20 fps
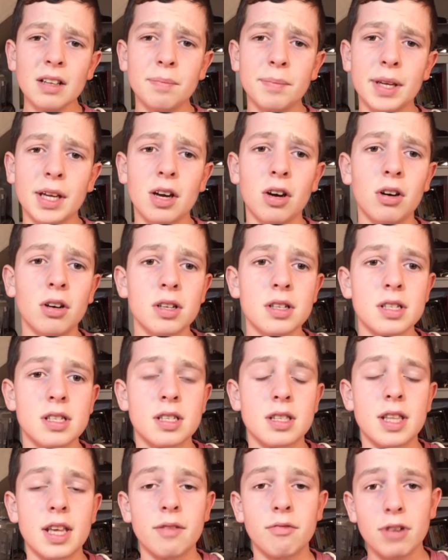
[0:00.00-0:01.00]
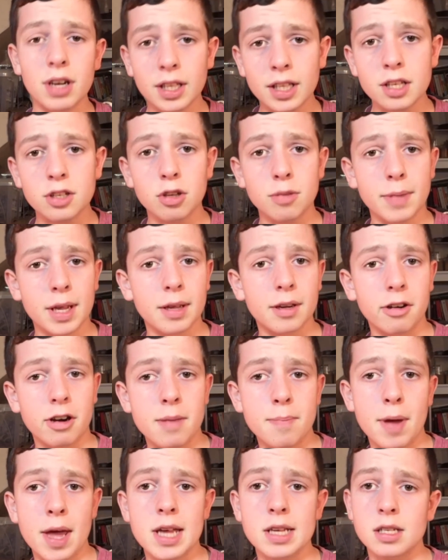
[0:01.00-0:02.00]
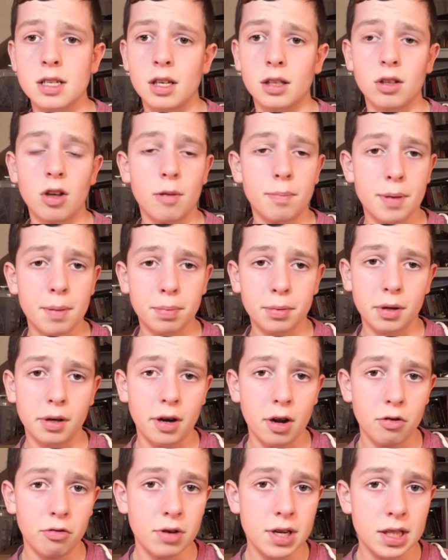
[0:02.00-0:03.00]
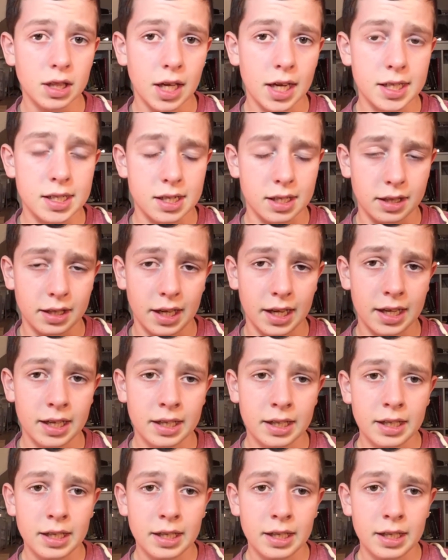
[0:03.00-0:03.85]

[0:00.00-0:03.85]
Because they really do make great pets, and a lot of people are now realising that.